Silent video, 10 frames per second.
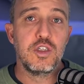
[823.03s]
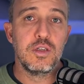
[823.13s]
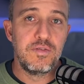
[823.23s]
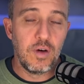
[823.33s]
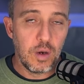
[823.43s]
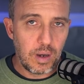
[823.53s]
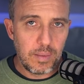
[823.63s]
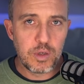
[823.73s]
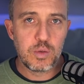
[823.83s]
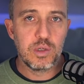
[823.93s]
to the follow
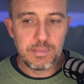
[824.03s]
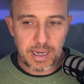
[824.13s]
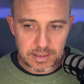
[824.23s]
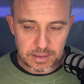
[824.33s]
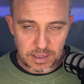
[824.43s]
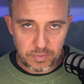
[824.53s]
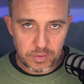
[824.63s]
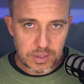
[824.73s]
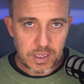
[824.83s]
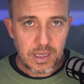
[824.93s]
up, which really makes the difference.